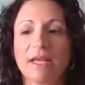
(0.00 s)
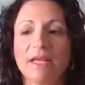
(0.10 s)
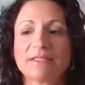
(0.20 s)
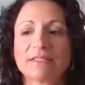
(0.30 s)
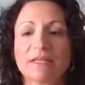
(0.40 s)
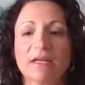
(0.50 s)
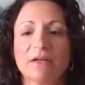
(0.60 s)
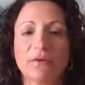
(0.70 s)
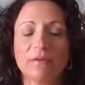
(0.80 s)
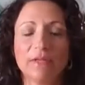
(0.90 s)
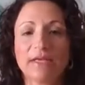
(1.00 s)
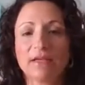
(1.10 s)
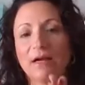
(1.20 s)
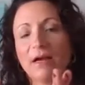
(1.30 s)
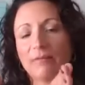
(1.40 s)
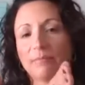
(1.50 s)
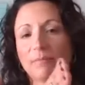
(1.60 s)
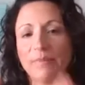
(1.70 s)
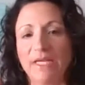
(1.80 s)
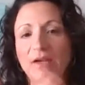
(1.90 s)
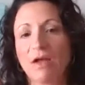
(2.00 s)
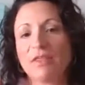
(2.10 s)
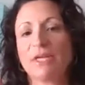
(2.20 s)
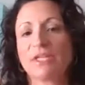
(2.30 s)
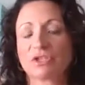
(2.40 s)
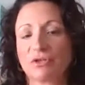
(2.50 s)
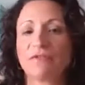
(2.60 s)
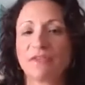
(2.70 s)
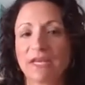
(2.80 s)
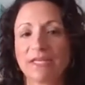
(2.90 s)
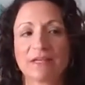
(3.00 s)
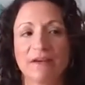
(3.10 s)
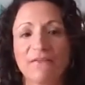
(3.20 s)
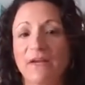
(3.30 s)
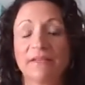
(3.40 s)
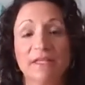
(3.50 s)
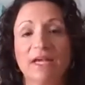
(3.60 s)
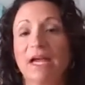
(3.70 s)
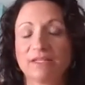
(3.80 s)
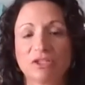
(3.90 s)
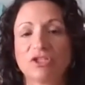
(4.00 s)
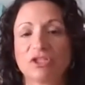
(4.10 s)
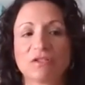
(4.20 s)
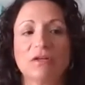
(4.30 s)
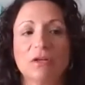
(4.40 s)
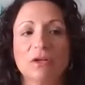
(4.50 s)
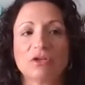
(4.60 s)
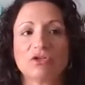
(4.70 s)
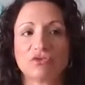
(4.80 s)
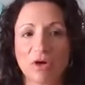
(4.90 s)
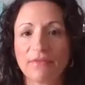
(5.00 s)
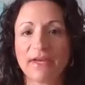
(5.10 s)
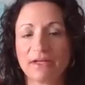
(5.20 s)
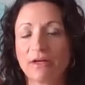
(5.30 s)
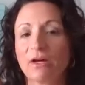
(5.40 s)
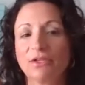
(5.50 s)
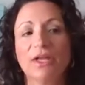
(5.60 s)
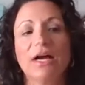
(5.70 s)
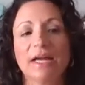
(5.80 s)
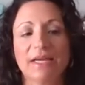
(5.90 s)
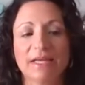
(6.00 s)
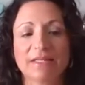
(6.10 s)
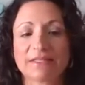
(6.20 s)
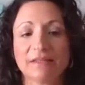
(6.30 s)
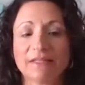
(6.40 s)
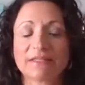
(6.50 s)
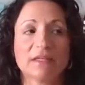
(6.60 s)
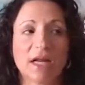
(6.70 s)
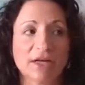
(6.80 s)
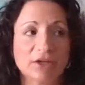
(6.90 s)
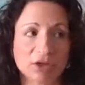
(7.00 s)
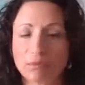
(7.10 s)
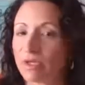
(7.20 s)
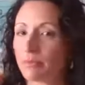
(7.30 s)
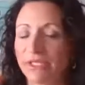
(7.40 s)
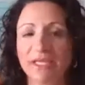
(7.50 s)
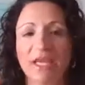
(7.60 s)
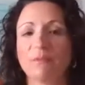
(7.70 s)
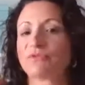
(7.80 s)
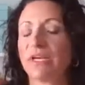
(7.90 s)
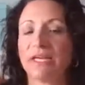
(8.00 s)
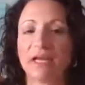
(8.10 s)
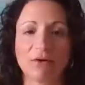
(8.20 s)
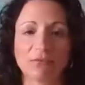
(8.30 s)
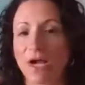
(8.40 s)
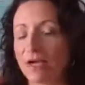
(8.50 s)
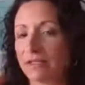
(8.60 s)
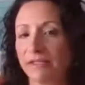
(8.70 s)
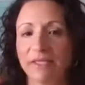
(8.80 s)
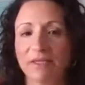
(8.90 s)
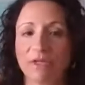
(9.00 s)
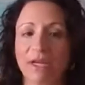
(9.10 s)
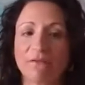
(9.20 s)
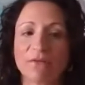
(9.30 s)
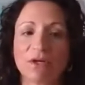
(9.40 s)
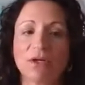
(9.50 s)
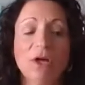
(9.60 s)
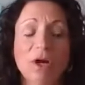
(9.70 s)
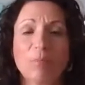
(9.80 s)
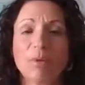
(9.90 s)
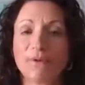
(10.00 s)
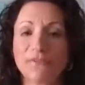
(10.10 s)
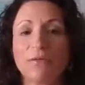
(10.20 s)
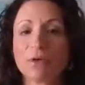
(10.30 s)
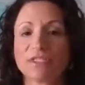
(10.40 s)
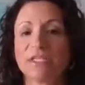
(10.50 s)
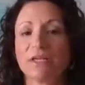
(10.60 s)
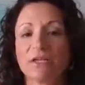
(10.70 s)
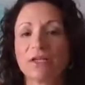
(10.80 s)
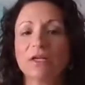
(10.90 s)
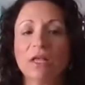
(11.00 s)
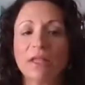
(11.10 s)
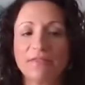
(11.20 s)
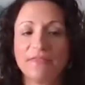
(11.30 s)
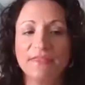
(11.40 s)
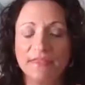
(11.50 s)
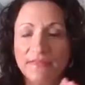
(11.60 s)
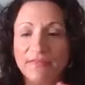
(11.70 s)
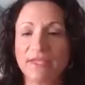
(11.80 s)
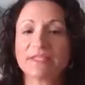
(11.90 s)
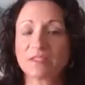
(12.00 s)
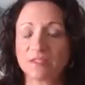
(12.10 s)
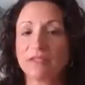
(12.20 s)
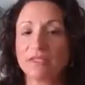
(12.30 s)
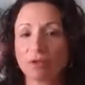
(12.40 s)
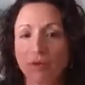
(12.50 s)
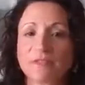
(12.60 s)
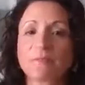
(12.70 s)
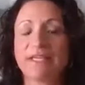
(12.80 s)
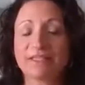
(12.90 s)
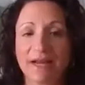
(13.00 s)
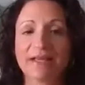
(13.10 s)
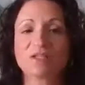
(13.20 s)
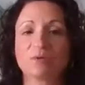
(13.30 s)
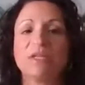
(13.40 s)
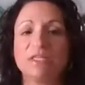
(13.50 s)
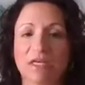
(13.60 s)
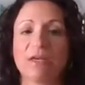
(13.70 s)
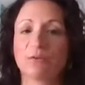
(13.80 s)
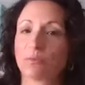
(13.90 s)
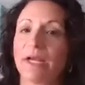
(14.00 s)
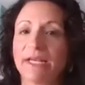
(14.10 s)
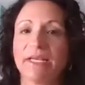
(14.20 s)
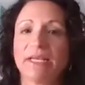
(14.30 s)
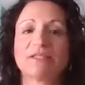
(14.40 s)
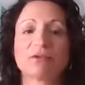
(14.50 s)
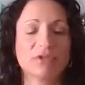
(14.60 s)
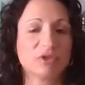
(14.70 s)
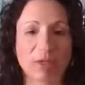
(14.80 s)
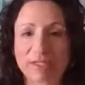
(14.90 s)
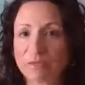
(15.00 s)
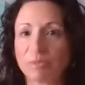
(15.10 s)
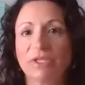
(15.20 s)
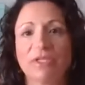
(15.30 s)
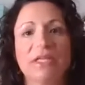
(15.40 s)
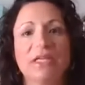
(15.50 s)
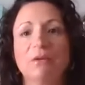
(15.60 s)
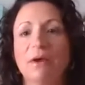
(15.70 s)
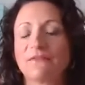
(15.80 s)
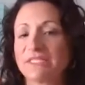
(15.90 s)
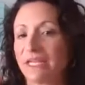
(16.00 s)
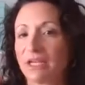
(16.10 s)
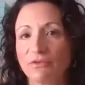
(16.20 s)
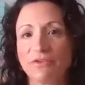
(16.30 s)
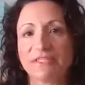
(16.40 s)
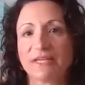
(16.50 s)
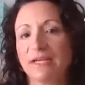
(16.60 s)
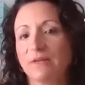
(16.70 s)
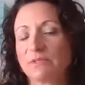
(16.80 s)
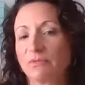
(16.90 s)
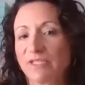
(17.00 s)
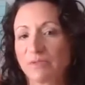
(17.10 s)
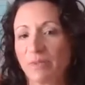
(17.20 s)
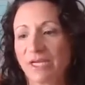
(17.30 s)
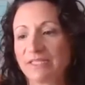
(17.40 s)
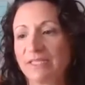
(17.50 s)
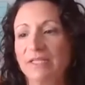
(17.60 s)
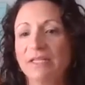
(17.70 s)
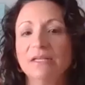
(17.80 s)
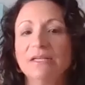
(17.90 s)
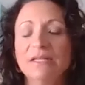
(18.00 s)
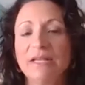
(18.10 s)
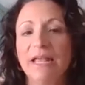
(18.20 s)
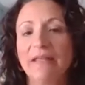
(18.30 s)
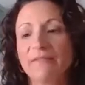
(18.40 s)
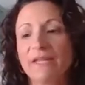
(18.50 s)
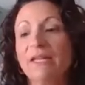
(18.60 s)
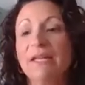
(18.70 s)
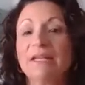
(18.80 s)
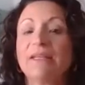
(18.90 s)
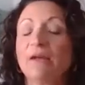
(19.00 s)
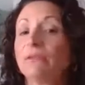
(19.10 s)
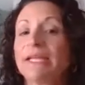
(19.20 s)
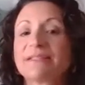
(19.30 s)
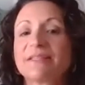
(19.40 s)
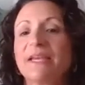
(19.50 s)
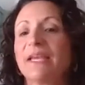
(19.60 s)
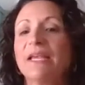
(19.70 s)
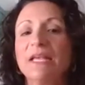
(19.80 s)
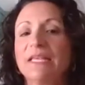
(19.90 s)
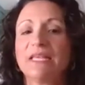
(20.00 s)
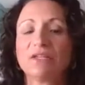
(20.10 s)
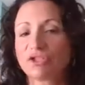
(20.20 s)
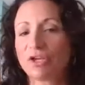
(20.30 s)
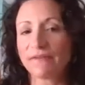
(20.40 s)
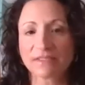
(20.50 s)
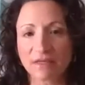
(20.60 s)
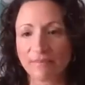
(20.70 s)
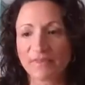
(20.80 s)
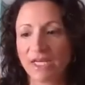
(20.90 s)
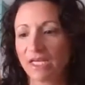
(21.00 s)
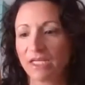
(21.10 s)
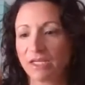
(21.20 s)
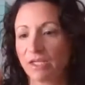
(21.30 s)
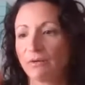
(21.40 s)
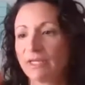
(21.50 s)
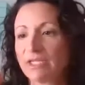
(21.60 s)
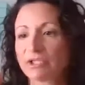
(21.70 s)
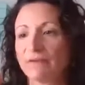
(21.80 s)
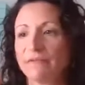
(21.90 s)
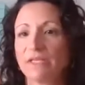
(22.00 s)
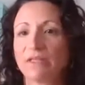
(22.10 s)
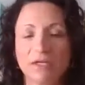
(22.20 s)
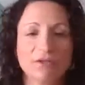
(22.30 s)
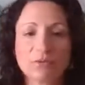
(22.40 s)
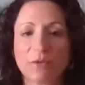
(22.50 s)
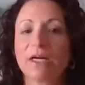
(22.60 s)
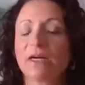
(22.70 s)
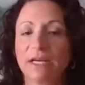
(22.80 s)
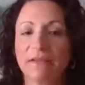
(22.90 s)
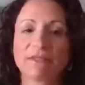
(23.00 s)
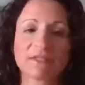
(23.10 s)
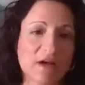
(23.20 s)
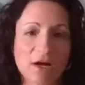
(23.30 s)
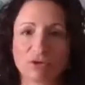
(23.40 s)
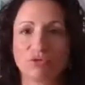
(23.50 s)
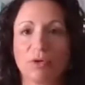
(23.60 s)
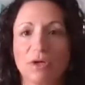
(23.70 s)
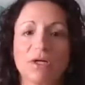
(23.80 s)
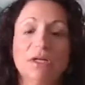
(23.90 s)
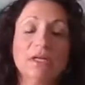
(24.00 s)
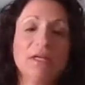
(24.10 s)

instead of like being on them on certain things, I finally had to just draw that hard line and say, listen, I know you want to play games right now, Rocket League, whatever, but before dinner, this whole space has to be done right. It's a responsibility. You have to take care of these items and respect it. And then now let's say he's shoving something, he's shoving the underwear in the sock drawer.